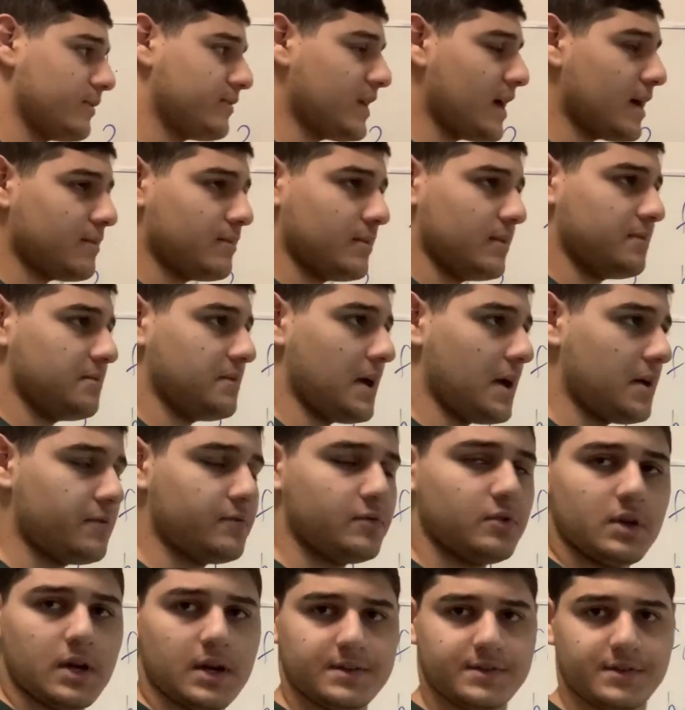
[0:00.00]
If you
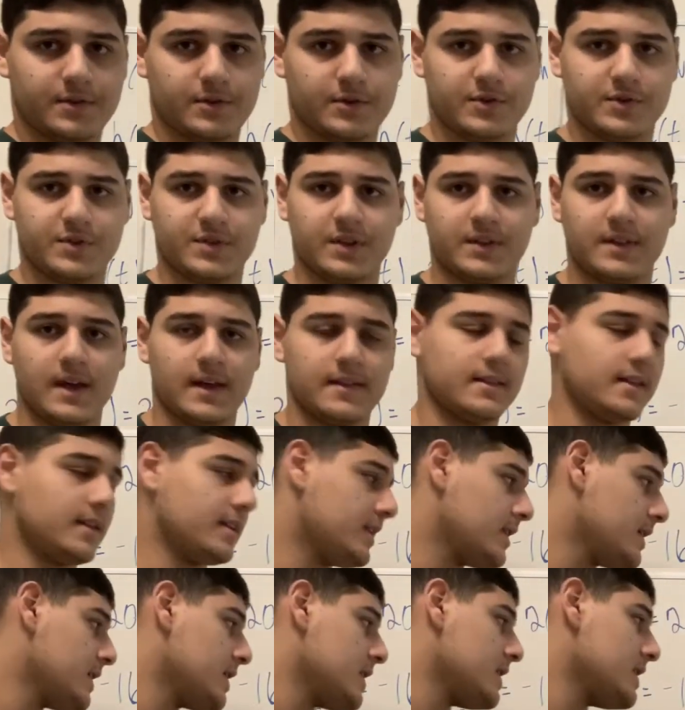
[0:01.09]
guys understood that, then
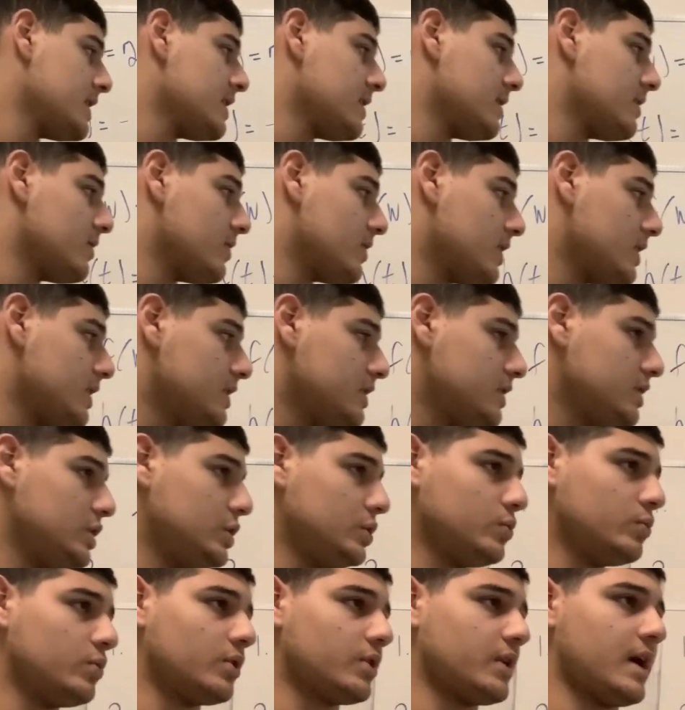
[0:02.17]
you
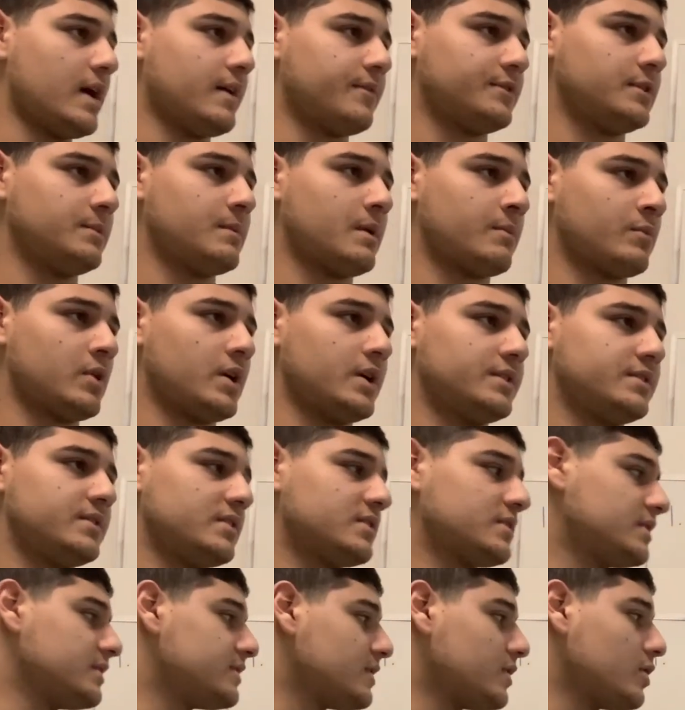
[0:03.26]
won't have to memorize this,
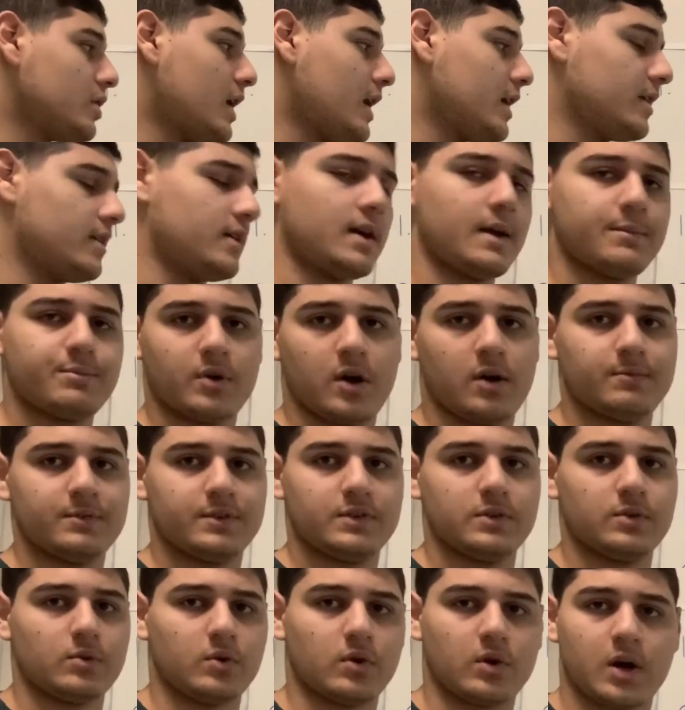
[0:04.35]
because I promise
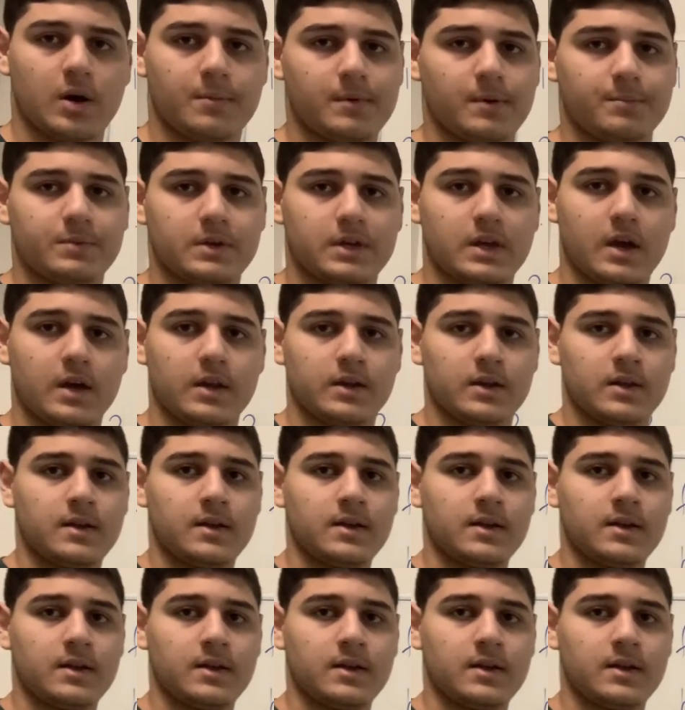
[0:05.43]
you it'll come up again.